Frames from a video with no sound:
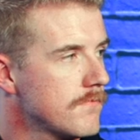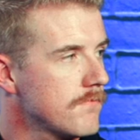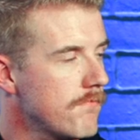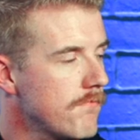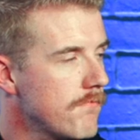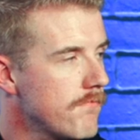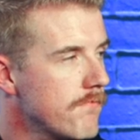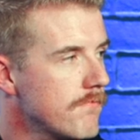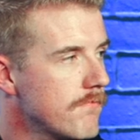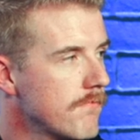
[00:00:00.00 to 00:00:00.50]

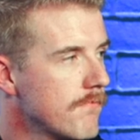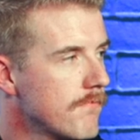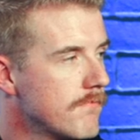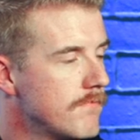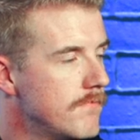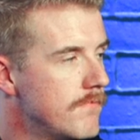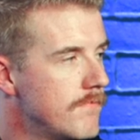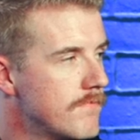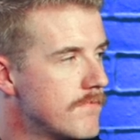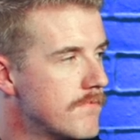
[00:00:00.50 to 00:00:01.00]

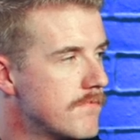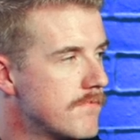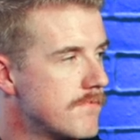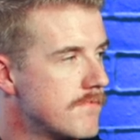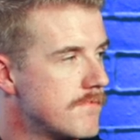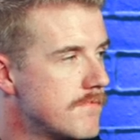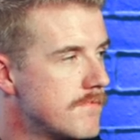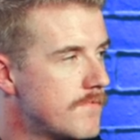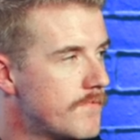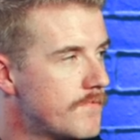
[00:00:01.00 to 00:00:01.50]

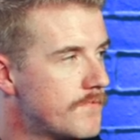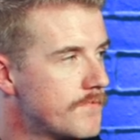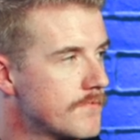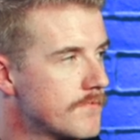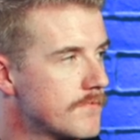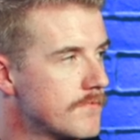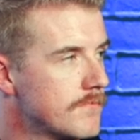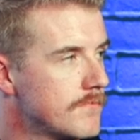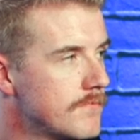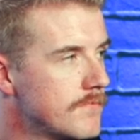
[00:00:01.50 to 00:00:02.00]

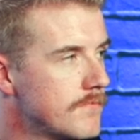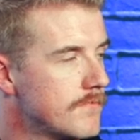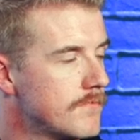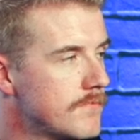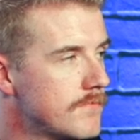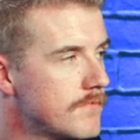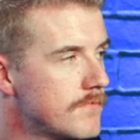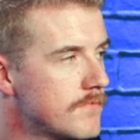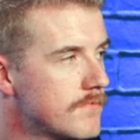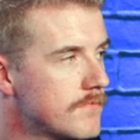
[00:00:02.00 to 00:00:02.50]

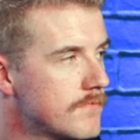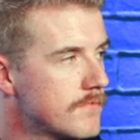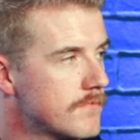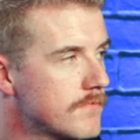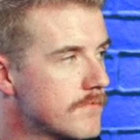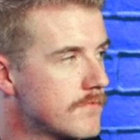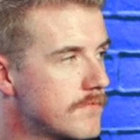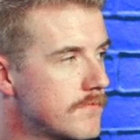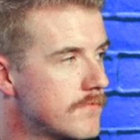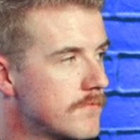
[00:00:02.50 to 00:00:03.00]

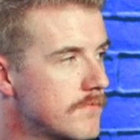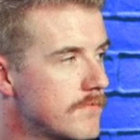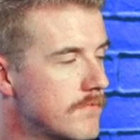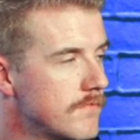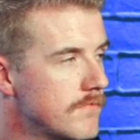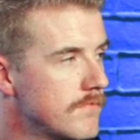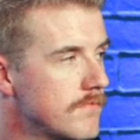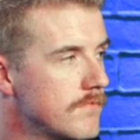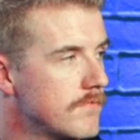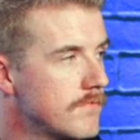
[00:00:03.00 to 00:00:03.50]

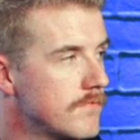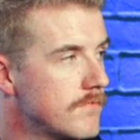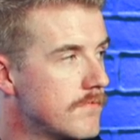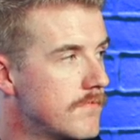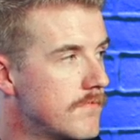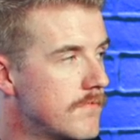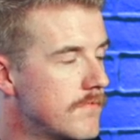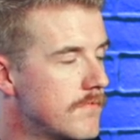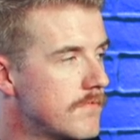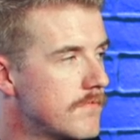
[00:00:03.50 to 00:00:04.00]

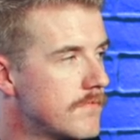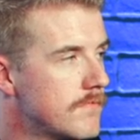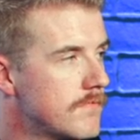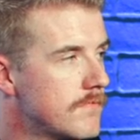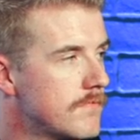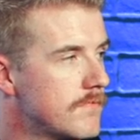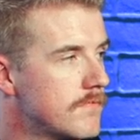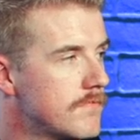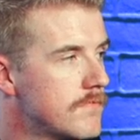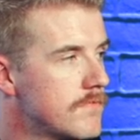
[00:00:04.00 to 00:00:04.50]

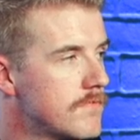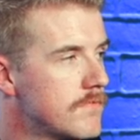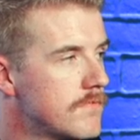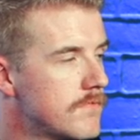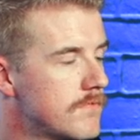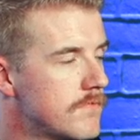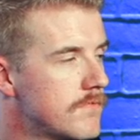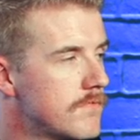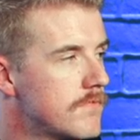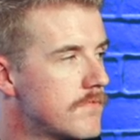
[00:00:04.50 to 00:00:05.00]

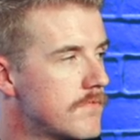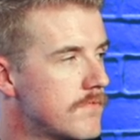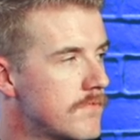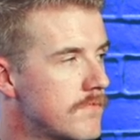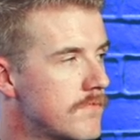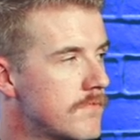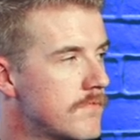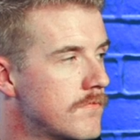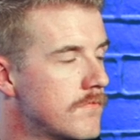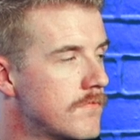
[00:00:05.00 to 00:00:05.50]

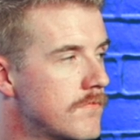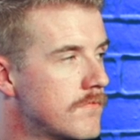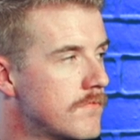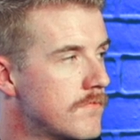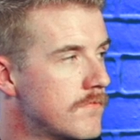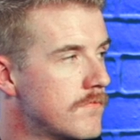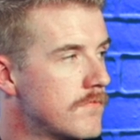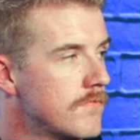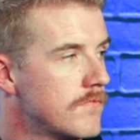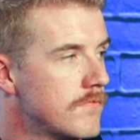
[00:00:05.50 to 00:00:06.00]

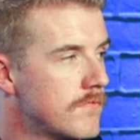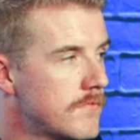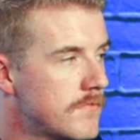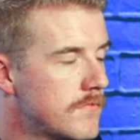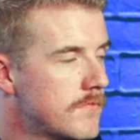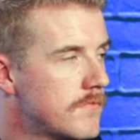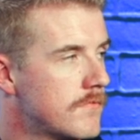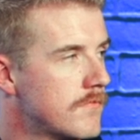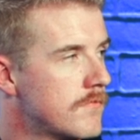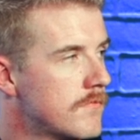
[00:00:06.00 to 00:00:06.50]

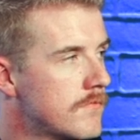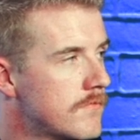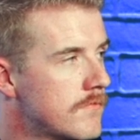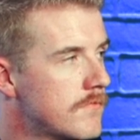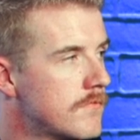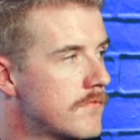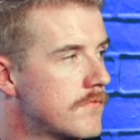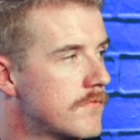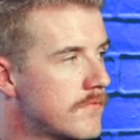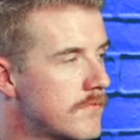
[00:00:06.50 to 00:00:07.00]

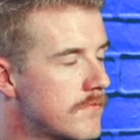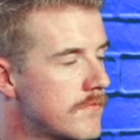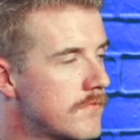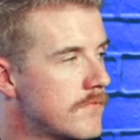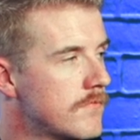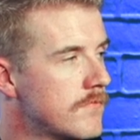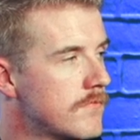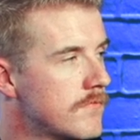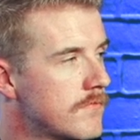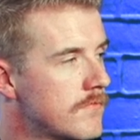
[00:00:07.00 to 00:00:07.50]

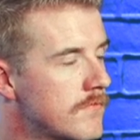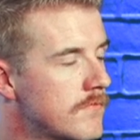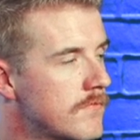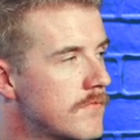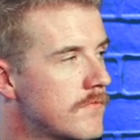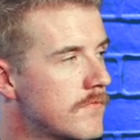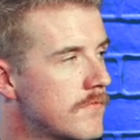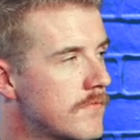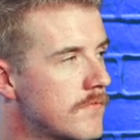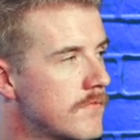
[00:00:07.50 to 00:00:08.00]

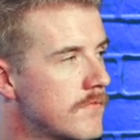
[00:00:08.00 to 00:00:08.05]
(not speaking)